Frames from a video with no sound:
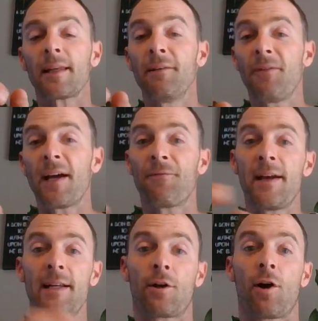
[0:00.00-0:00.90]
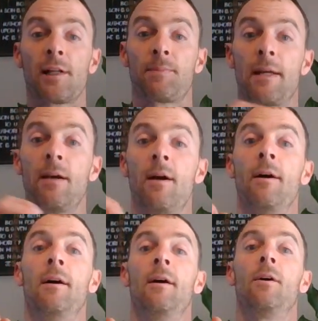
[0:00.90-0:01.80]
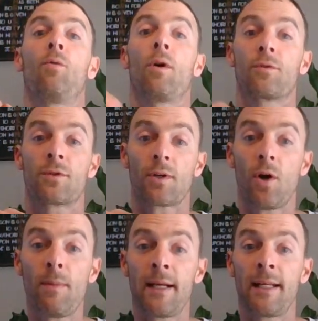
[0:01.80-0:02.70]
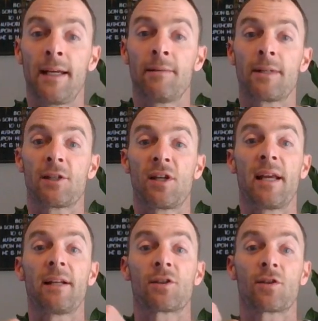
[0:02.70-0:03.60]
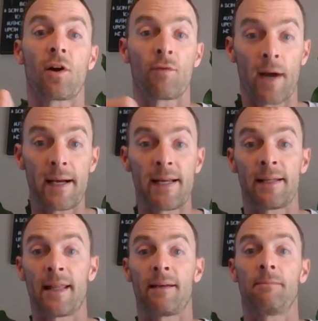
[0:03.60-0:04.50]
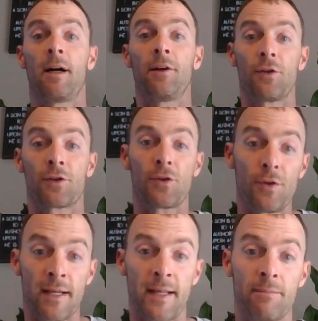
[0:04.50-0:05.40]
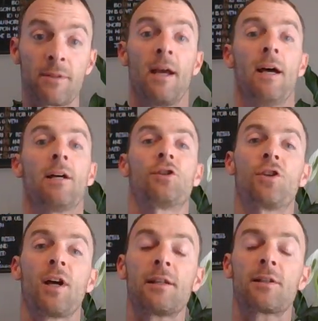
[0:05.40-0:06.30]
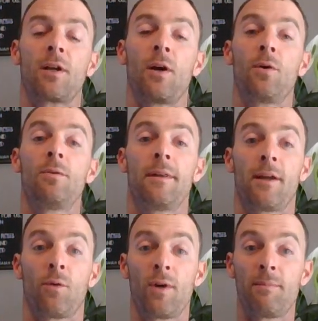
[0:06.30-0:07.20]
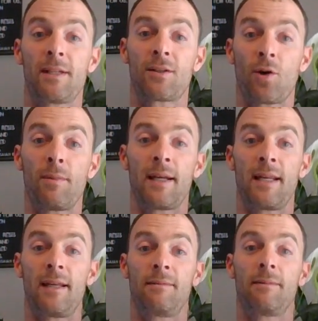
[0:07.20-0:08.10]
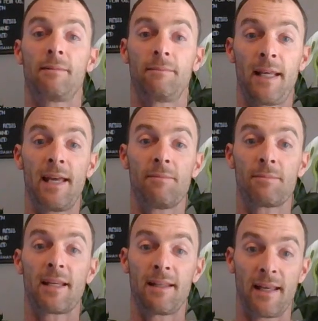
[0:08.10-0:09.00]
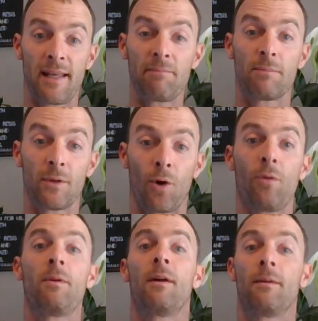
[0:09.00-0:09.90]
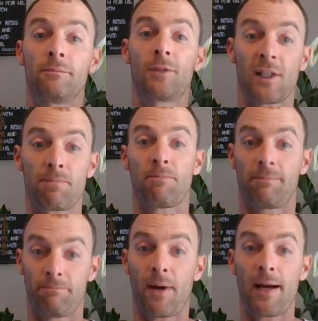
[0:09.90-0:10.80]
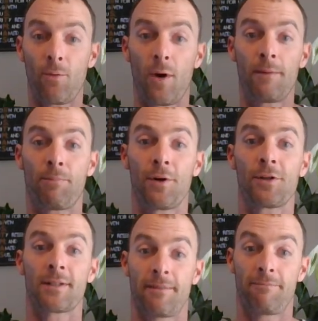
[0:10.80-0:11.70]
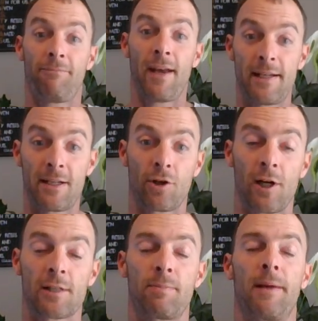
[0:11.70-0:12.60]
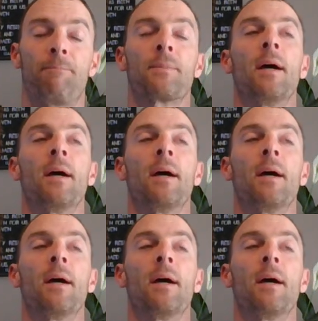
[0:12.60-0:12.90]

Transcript: In fact, Fanny Crosby wrote so many hymns that she had to start writing them under pseudonyms just so there wouldn't be so many hymns in the hymnal just by one person, Fanny Crosby.